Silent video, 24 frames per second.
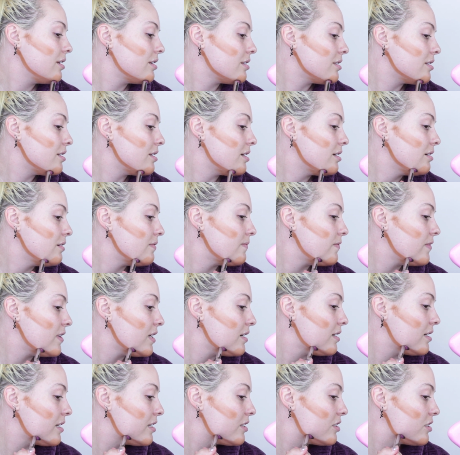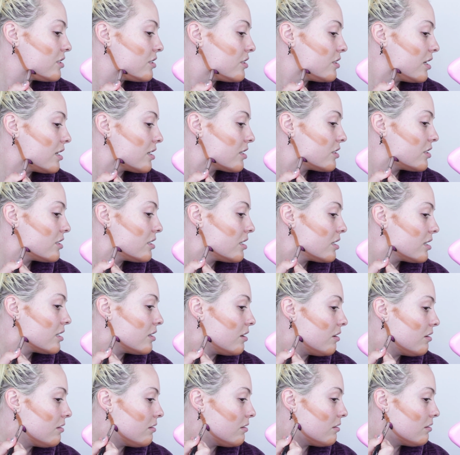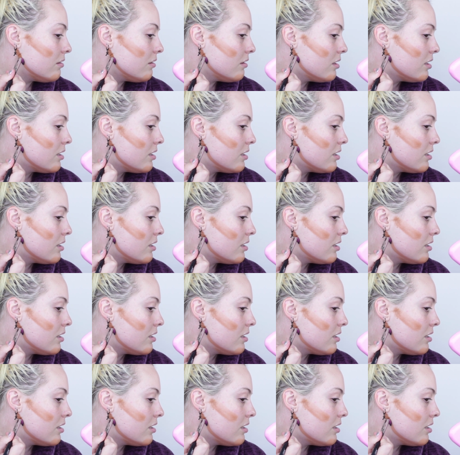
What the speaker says: This bittersweet heat